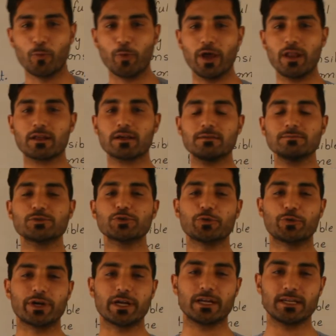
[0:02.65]
Welcome to
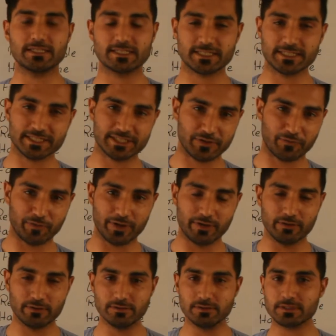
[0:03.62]
our English teaching
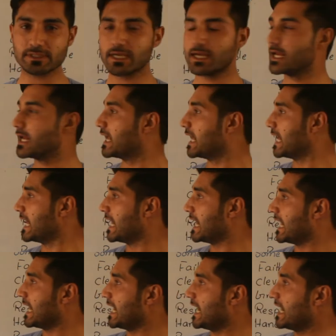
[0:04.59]
videos.
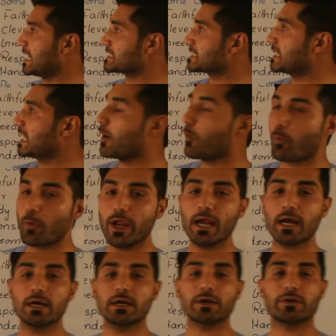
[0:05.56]
Today we
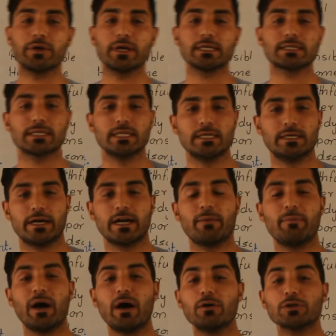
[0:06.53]
are going to learn
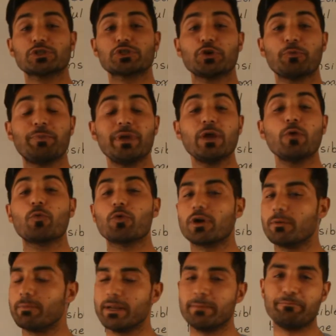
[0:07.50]
about to be
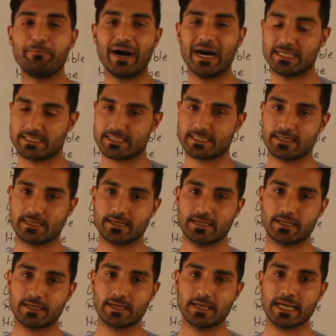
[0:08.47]
verb in past.
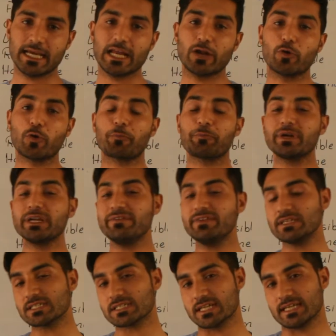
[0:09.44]
In our
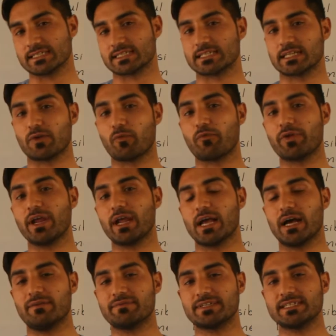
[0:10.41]
previous lesson we
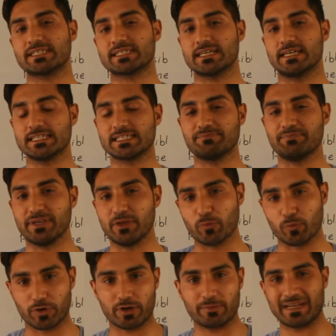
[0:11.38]
have discussed be
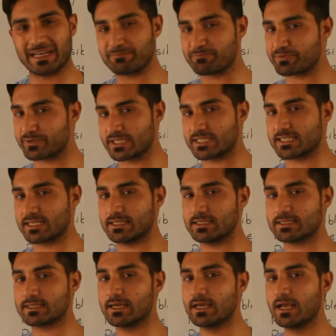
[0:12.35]
verb in
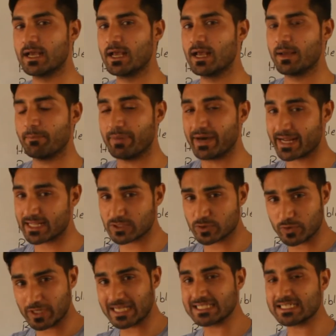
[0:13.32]
present, but in
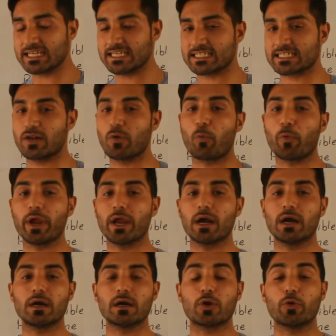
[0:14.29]
today's lesson we
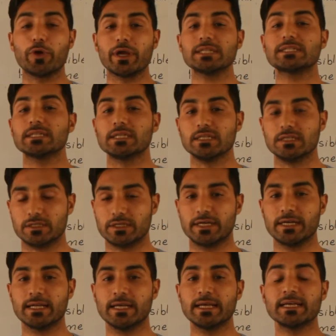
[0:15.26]
are going to
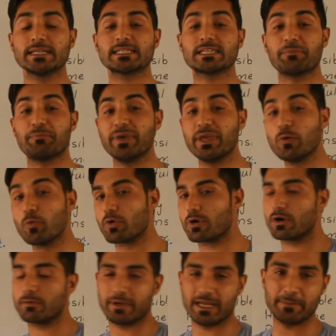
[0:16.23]
learn to be
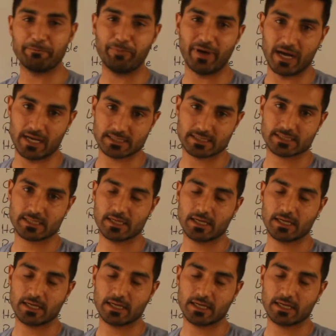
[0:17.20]
verb in past.